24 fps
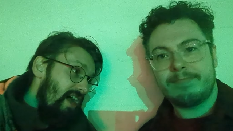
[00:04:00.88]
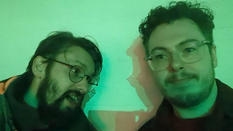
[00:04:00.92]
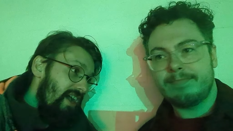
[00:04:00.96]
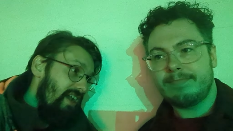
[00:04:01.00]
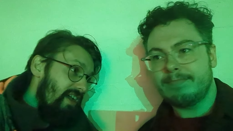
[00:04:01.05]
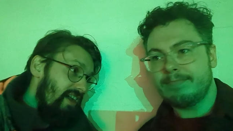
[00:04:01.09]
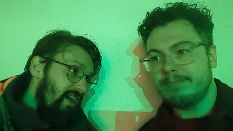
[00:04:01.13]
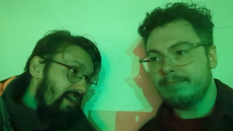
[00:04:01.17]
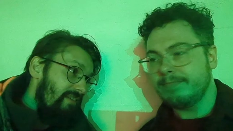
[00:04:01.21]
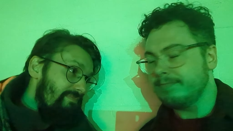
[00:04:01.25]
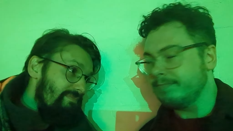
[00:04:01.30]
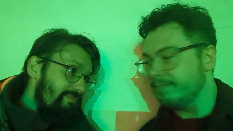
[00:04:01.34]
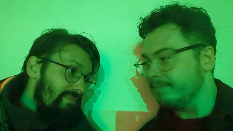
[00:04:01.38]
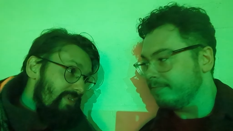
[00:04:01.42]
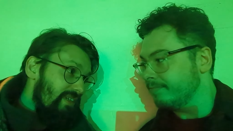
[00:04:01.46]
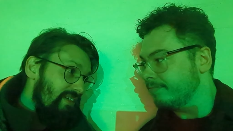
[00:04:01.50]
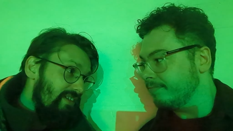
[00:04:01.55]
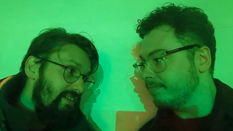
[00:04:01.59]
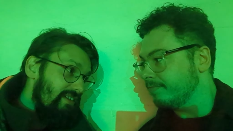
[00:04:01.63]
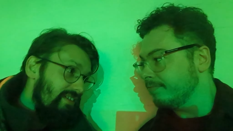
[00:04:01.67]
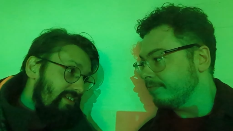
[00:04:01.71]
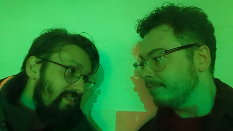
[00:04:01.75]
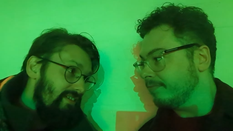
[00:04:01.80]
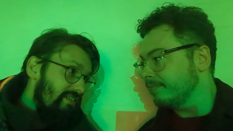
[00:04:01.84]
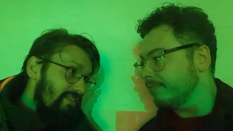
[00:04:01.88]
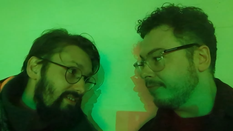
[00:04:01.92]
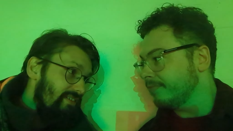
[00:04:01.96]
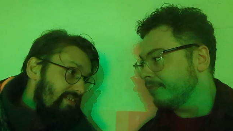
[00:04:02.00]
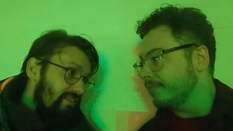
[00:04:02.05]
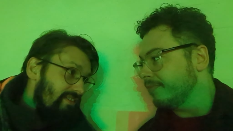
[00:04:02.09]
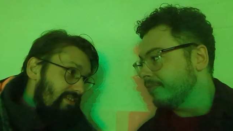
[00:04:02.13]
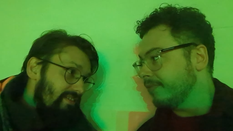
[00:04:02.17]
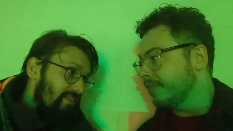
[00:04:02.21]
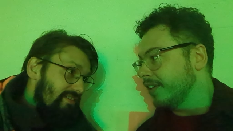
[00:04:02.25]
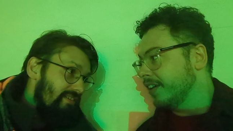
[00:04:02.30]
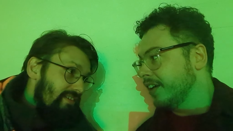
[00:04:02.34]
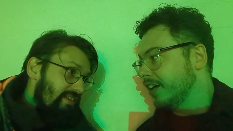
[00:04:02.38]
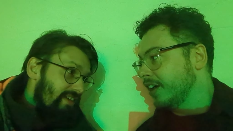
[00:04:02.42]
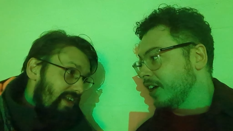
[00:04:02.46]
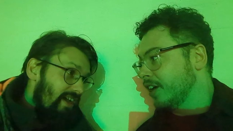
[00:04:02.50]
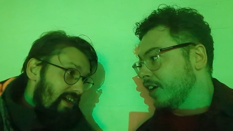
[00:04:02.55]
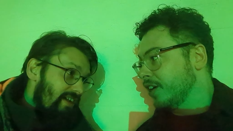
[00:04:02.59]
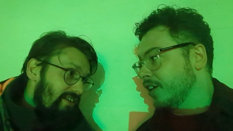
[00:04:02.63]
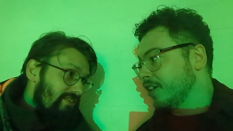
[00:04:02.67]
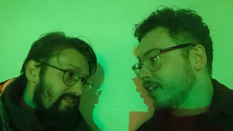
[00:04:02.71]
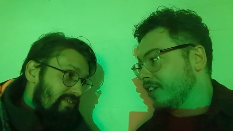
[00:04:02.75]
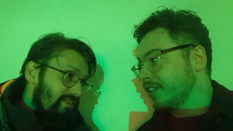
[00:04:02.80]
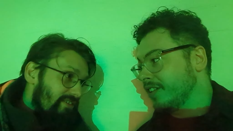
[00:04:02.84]
Speaker 1: I can't. You
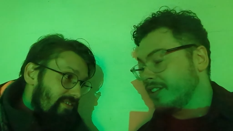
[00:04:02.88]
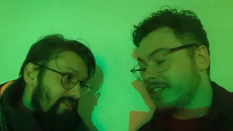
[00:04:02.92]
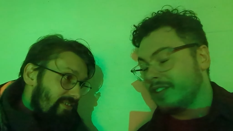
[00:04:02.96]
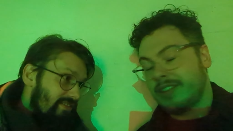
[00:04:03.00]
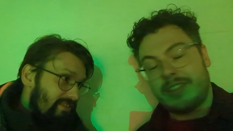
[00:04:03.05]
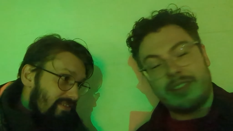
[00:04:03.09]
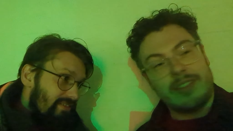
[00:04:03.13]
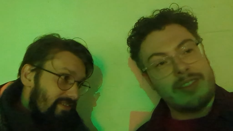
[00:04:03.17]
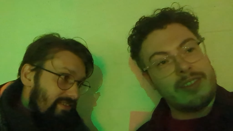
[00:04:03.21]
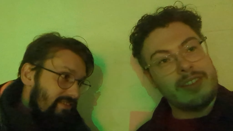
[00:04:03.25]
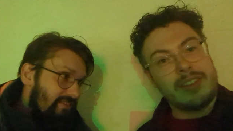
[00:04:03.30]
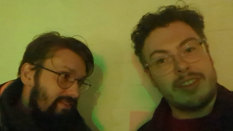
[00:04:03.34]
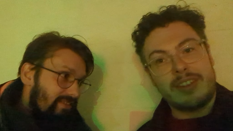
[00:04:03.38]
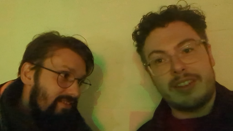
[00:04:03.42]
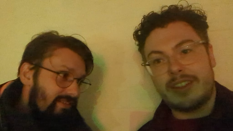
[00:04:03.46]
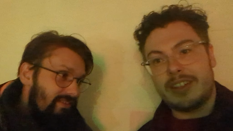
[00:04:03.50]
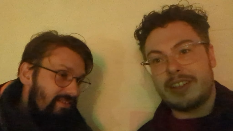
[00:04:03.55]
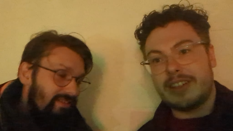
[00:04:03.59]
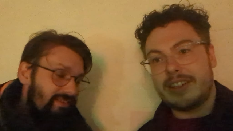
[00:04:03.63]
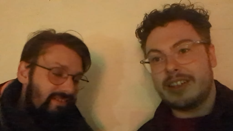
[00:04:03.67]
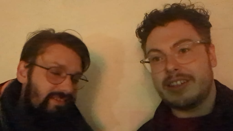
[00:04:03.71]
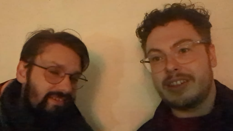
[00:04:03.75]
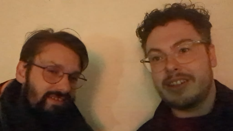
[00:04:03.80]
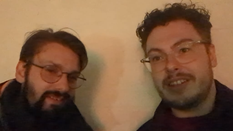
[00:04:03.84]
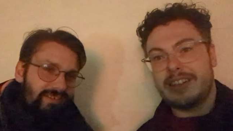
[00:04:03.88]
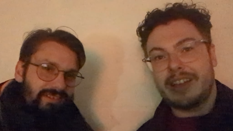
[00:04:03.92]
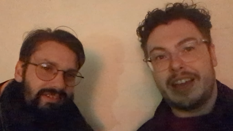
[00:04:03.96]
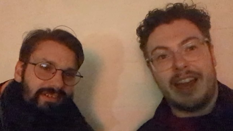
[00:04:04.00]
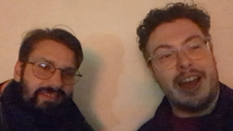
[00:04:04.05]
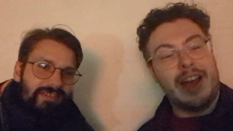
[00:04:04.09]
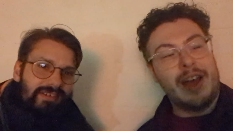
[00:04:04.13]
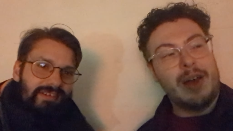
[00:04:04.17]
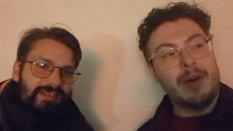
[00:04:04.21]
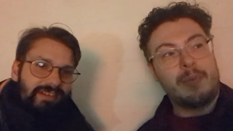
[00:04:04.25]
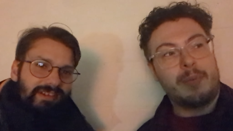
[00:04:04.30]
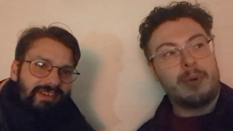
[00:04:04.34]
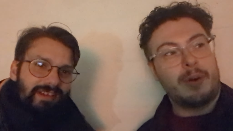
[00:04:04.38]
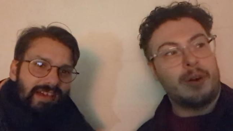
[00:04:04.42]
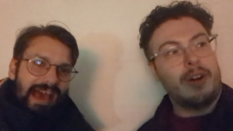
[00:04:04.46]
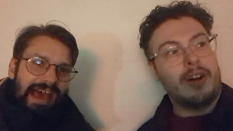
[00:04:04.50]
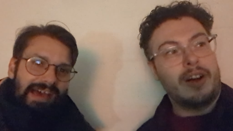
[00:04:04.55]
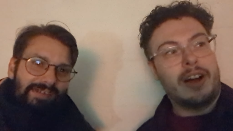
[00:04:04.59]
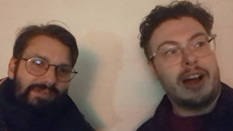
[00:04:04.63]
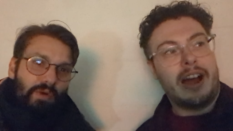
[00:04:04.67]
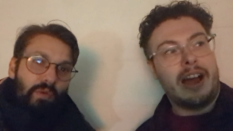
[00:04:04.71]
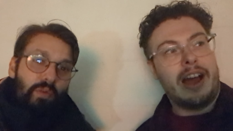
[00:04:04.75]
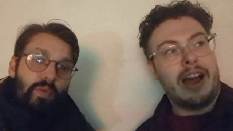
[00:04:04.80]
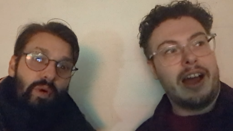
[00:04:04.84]
know.
Speaker 2: Yeah,
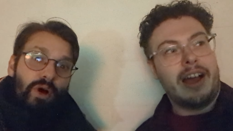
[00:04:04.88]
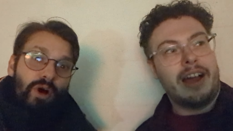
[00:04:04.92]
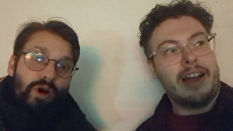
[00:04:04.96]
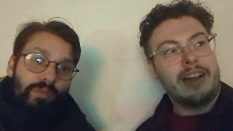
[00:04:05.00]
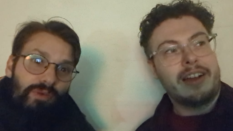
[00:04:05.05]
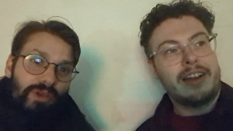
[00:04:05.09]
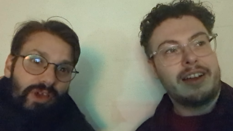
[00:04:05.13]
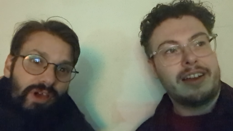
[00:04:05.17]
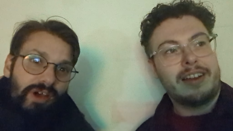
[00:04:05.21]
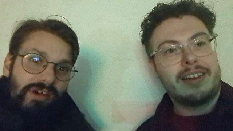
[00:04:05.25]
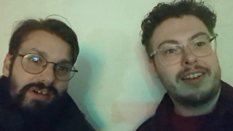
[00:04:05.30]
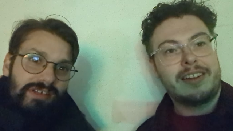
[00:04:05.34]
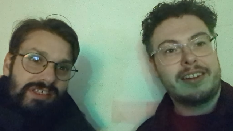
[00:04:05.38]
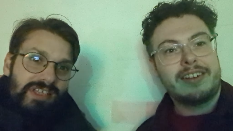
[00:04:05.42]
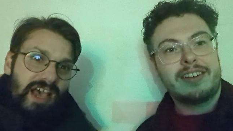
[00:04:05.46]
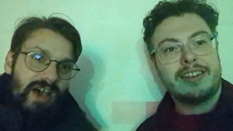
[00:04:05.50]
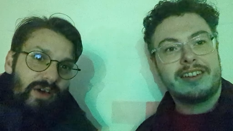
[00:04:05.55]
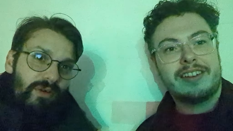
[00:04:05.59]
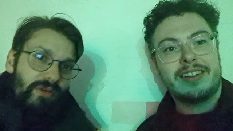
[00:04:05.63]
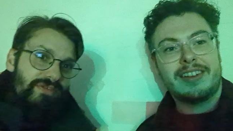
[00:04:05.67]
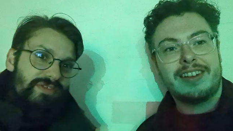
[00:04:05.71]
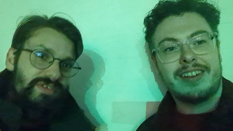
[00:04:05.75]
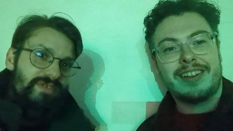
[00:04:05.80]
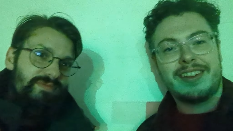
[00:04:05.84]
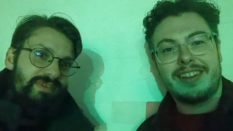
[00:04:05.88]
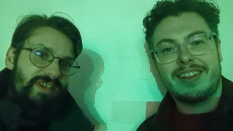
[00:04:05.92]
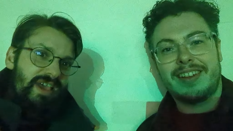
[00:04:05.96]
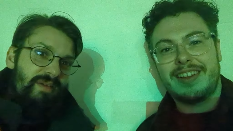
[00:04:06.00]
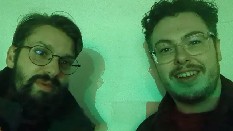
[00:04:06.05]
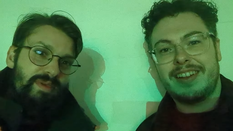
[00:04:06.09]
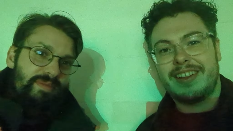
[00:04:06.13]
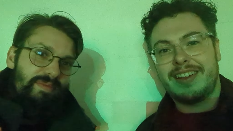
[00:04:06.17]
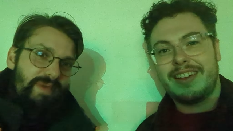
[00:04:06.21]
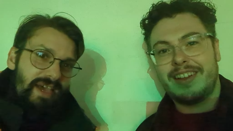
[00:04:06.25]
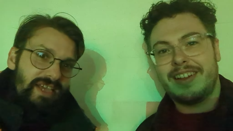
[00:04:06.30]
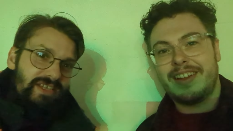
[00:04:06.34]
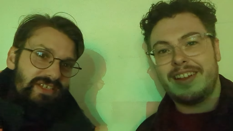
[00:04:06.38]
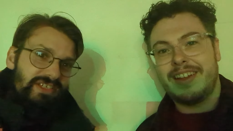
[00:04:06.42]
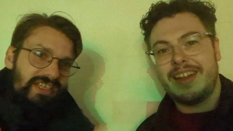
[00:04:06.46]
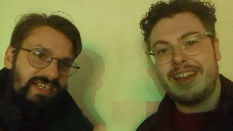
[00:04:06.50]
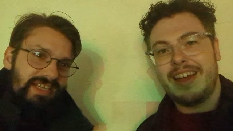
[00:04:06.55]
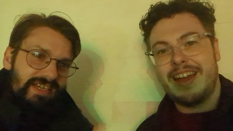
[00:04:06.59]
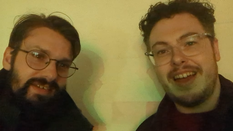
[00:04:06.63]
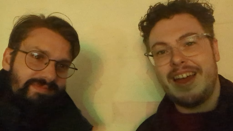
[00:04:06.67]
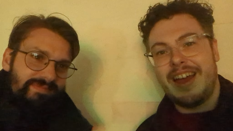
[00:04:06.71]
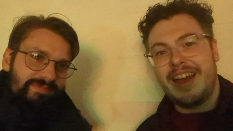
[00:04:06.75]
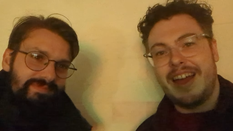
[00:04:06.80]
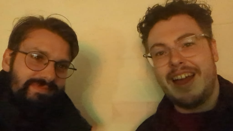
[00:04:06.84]
but have
Speaker 1: a warm cocktail with some gongos.
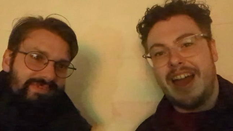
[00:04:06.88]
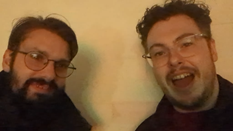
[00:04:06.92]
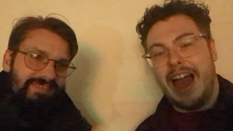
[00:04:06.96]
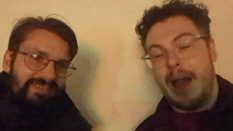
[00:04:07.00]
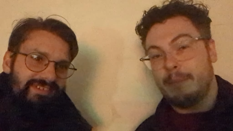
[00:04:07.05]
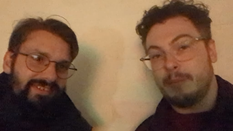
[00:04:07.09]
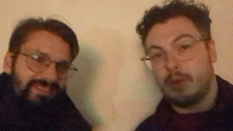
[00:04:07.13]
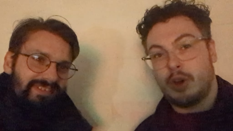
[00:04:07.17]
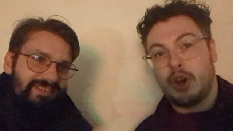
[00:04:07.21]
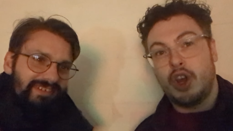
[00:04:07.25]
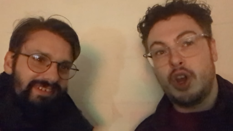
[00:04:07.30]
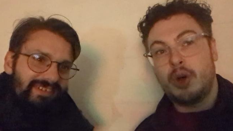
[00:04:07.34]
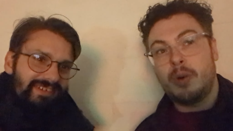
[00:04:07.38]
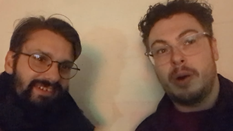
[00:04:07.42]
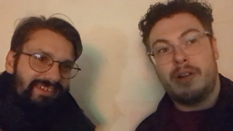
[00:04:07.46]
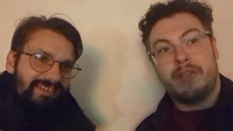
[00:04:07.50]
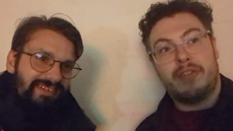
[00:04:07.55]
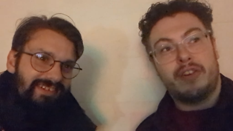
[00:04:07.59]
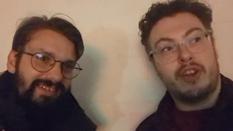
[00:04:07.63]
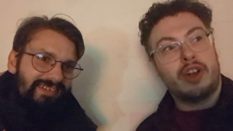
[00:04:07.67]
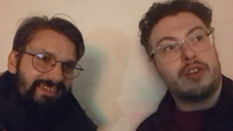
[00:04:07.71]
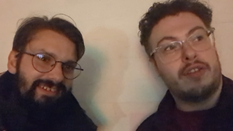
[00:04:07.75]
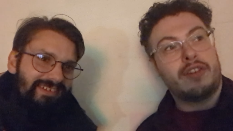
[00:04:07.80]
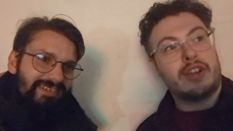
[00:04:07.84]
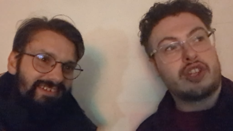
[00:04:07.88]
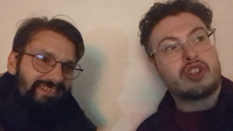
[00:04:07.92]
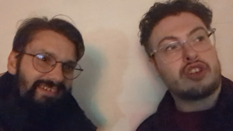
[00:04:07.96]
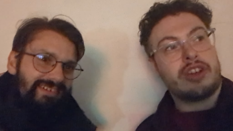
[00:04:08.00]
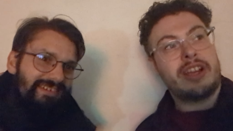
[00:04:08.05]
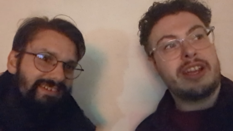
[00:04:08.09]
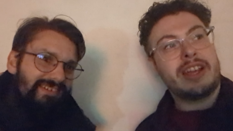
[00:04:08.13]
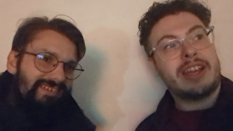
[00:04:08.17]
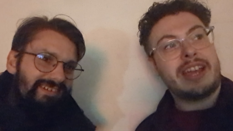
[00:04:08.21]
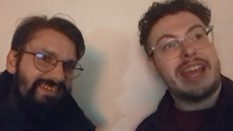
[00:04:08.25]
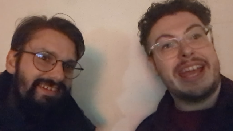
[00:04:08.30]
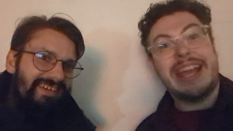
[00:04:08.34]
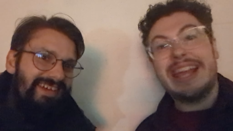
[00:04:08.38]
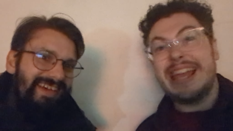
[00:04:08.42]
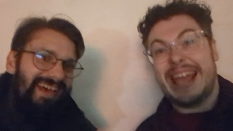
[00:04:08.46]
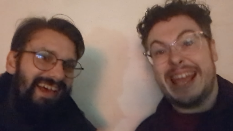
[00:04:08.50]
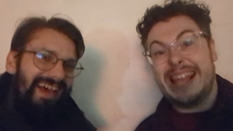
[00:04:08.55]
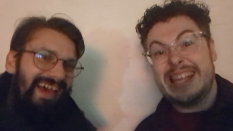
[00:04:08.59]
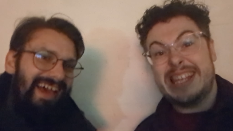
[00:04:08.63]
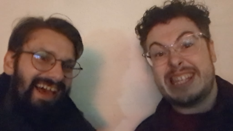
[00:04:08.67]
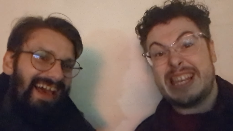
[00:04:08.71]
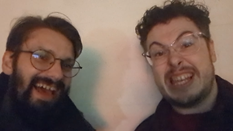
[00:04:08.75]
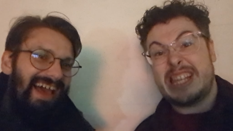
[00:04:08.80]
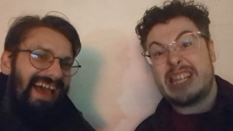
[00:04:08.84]
guys.
Speaker 2: I'm gonna have another drink.
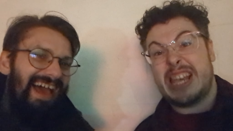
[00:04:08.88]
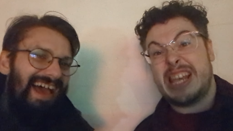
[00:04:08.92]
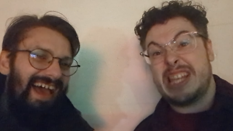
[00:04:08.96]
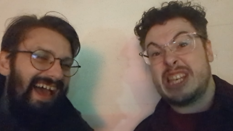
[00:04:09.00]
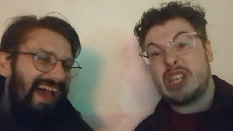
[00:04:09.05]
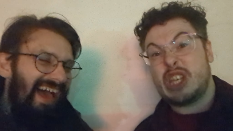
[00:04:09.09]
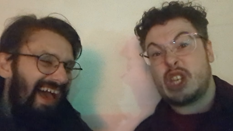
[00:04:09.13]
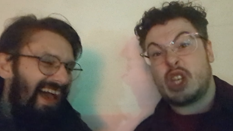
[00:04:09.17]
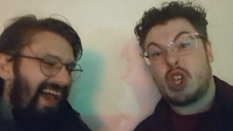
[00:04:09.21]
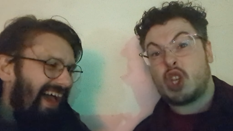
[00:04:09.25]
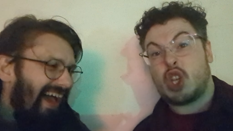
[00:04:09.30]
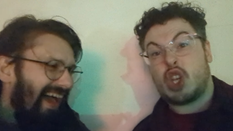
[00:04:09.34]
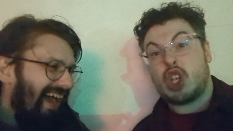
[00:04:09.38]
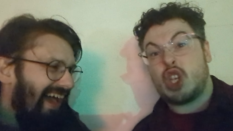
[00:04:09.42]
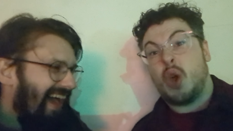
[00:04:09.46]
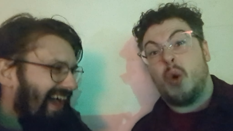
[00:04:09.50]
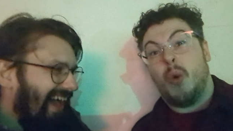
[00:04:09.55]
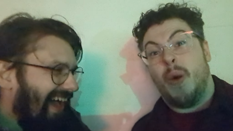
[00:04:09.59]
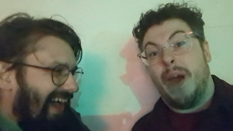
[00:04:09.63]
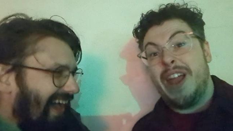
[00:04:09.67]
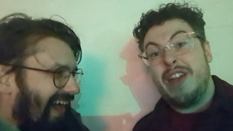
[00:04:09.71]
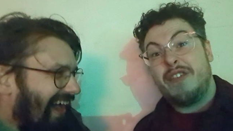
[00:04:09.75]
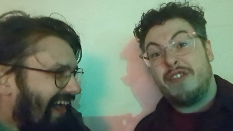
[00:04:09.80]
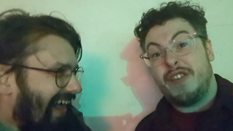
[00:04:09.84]
Is this is this just a way